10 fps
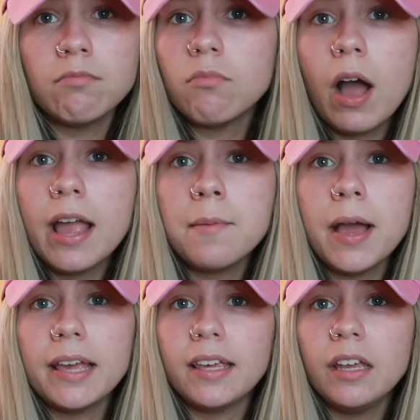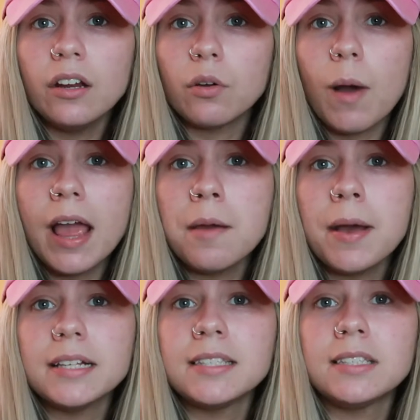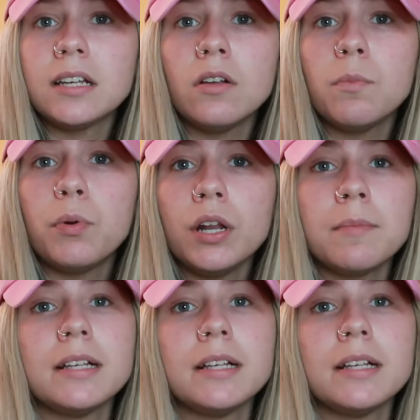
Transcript: Why am I here? Why am I still putting